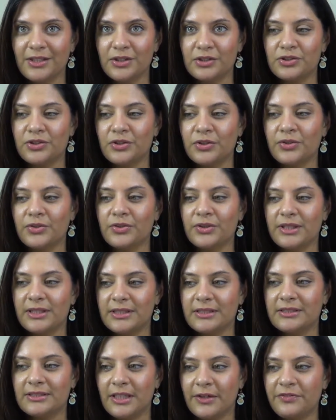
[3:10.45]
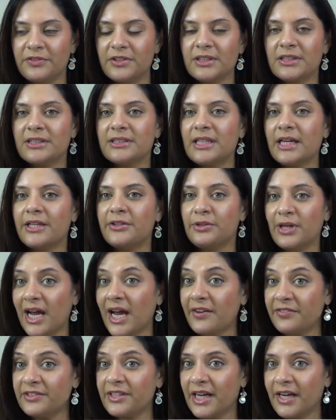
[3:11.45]
So definitely that you
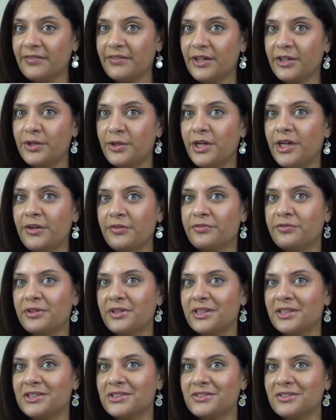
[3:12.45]
have to have that carefreeness.